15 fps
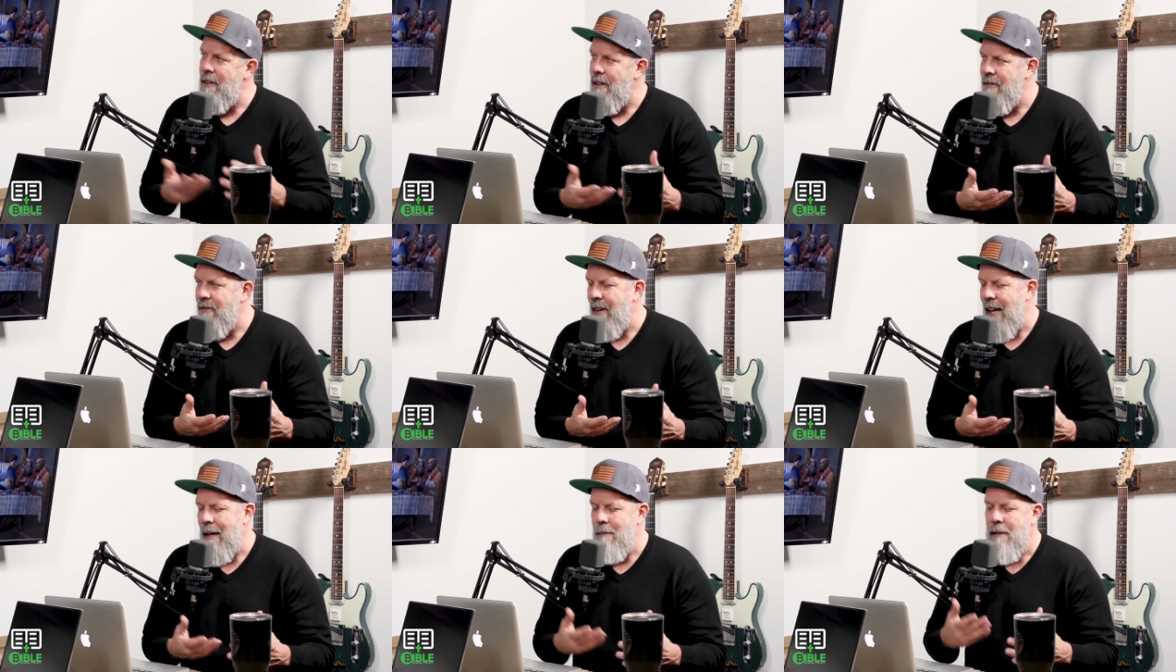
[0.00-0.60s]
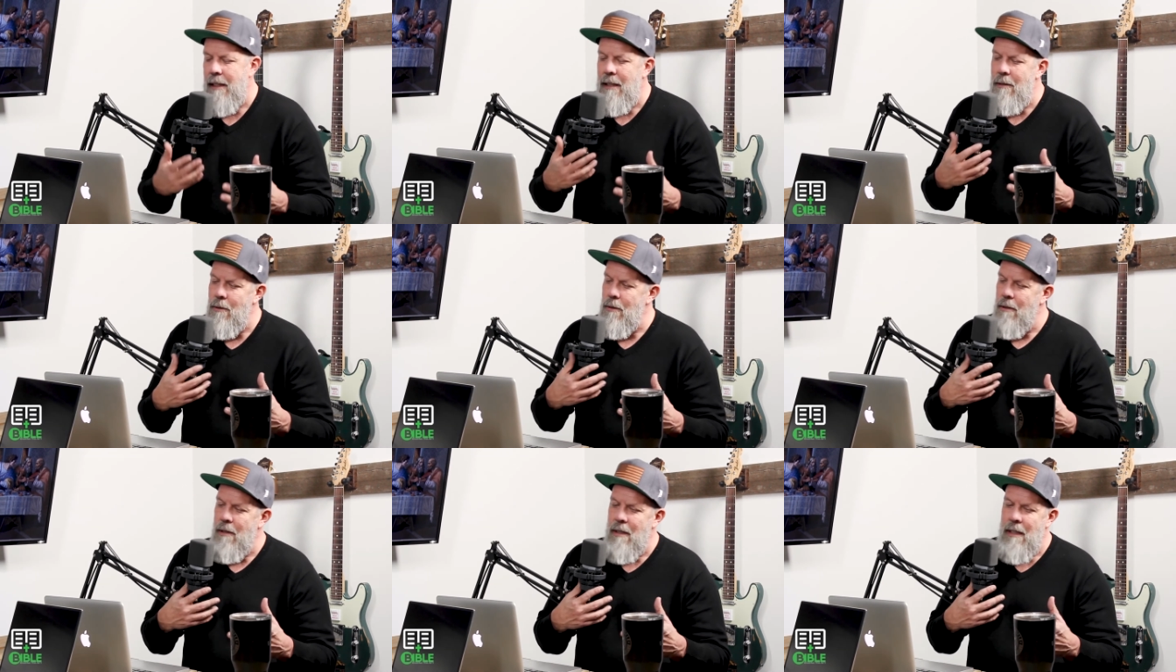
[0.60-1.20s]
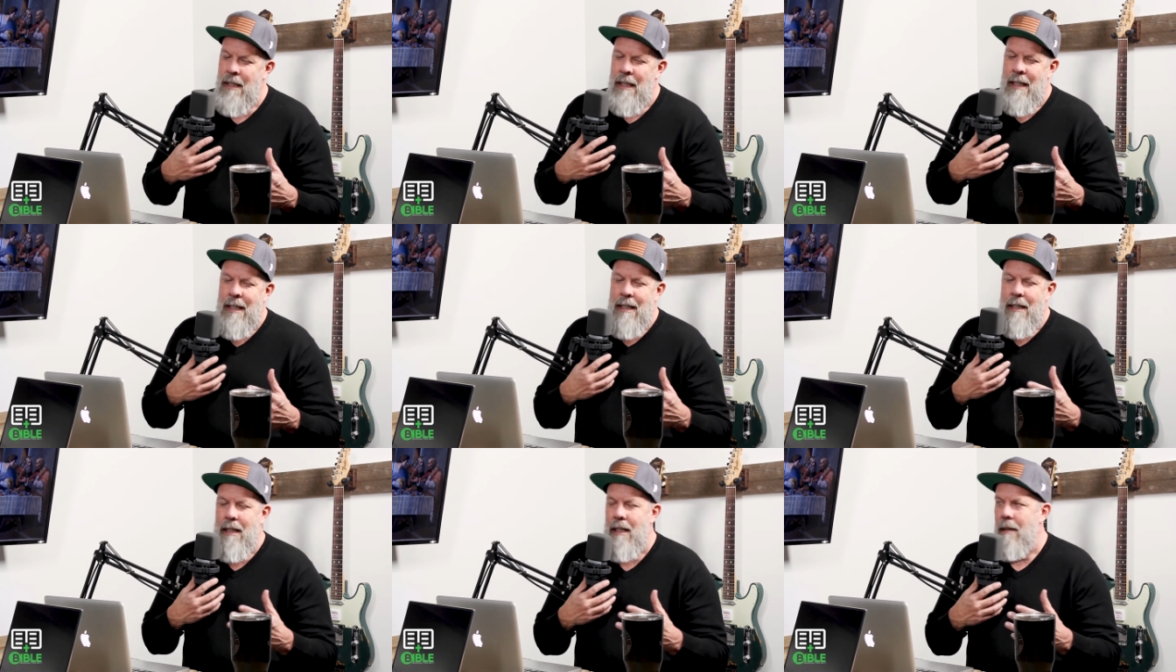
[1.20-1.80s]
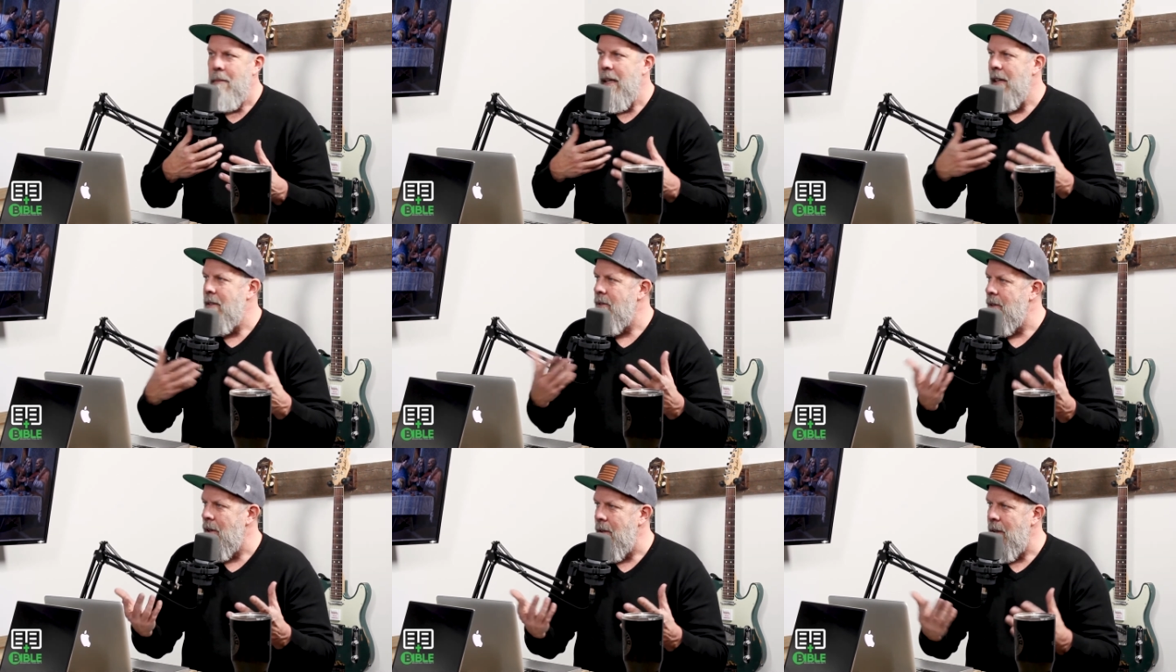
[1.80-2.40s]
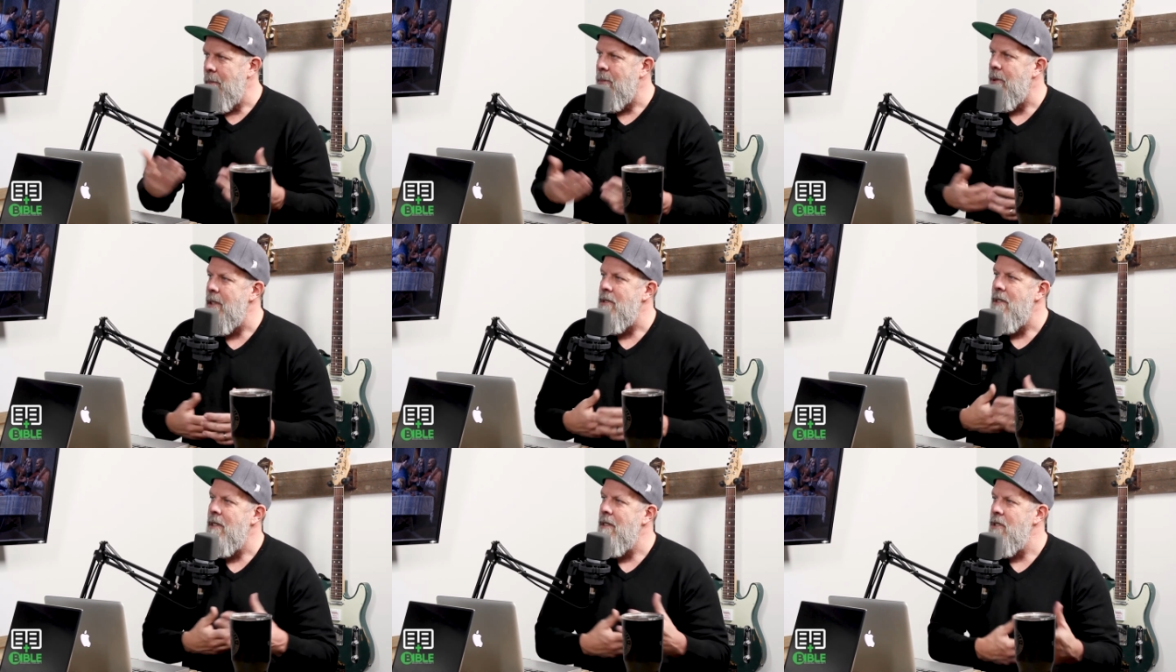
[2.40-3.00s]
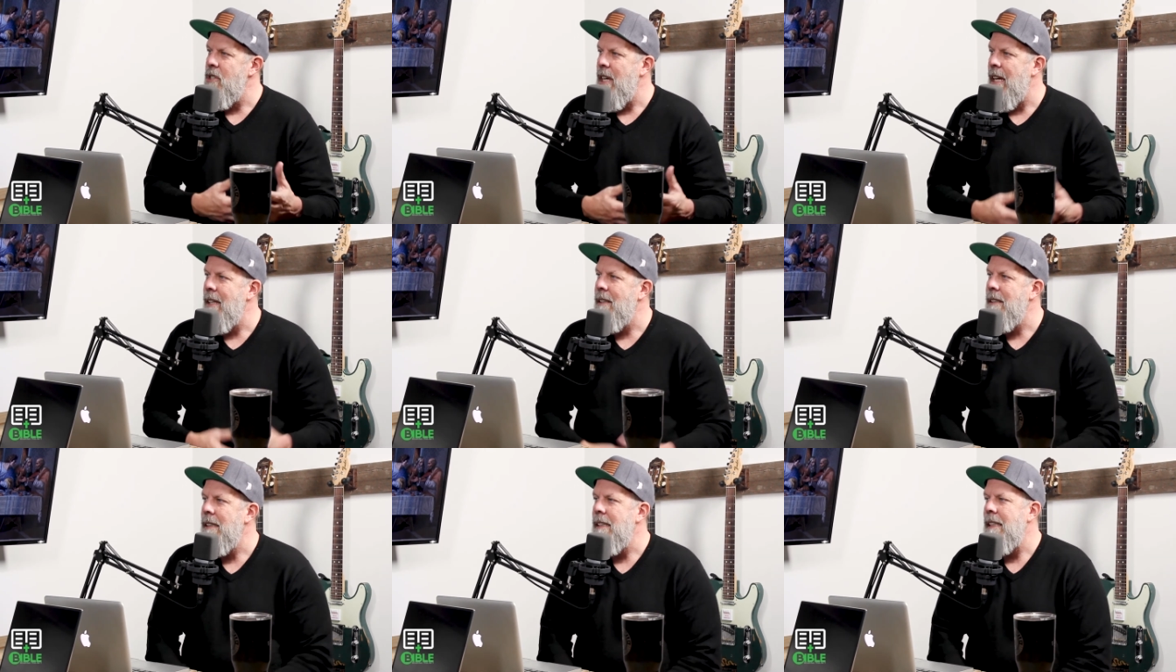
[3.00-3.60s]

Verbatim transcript: or your mm-hmm. family or uh, being thrown in prison or jail.